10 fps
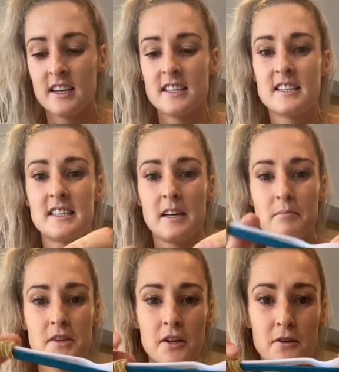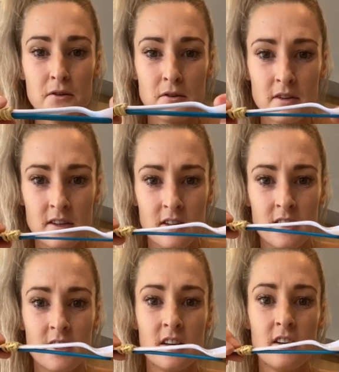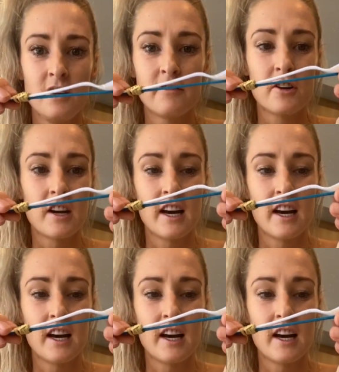Step 2, you've got